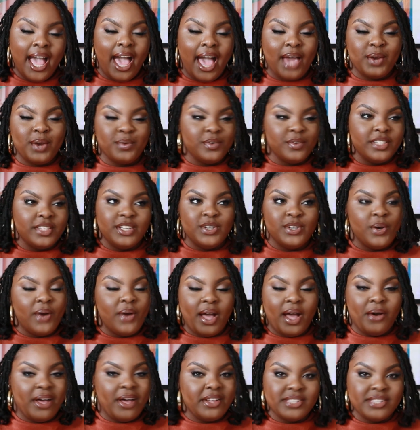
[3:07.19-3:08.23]
I don't really know
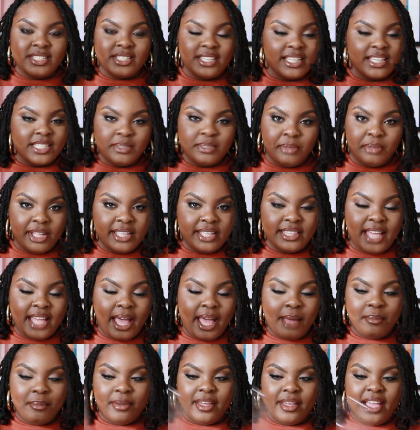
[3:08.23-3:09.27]
how else to explain
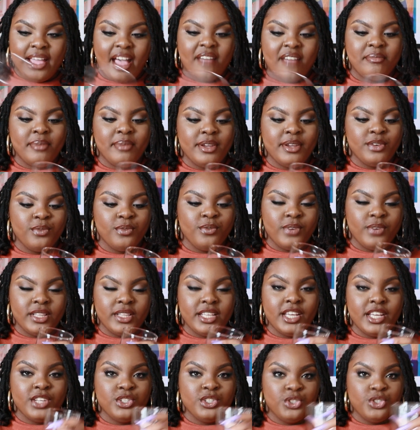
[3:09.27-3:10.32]
that, but I've been
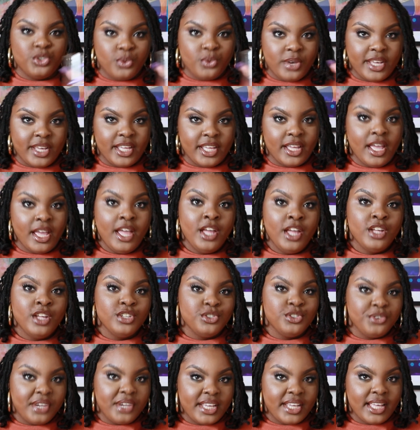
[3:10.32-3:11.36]
really enjoying
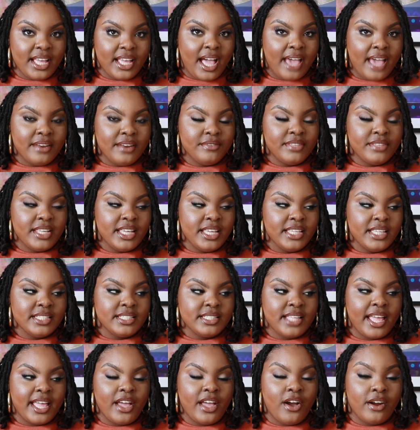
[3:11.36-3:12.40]
drinking out of these.
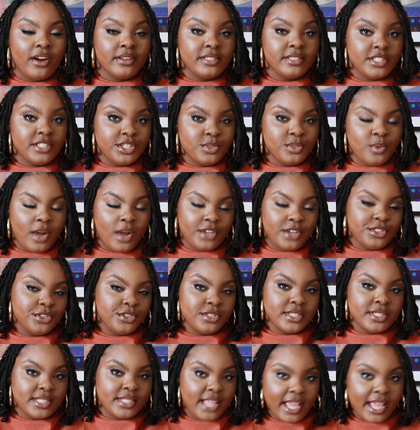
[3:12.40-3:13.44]
They are dishwasher
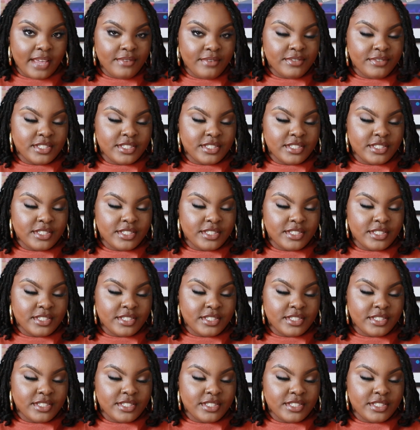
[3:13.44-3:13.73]
safe,